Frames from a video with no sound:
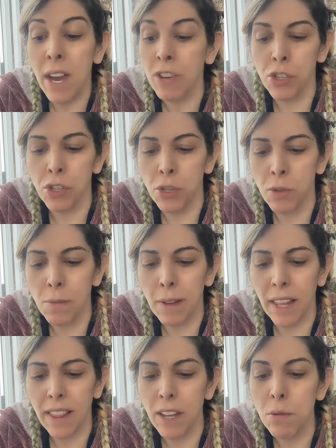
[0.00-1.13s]
You can't just
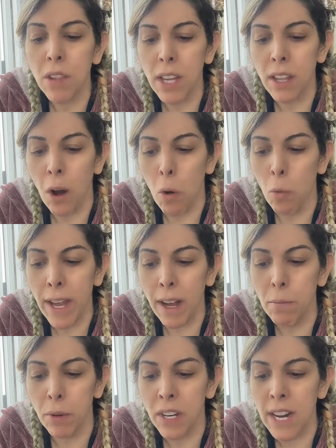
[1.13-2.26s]
seduce me like that. You think that I'll
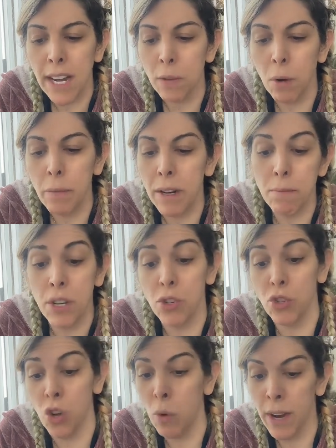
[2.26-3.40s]
wake up with a naked woman and
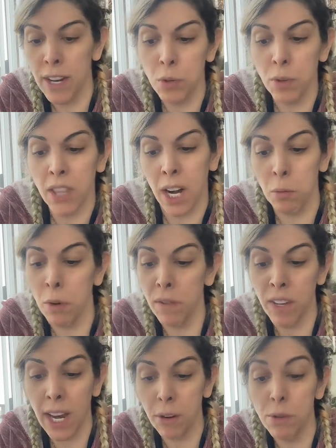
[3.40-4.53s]
be so into it that I
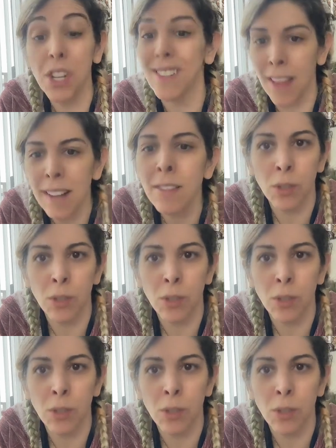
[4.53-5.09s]
won't even care who she is?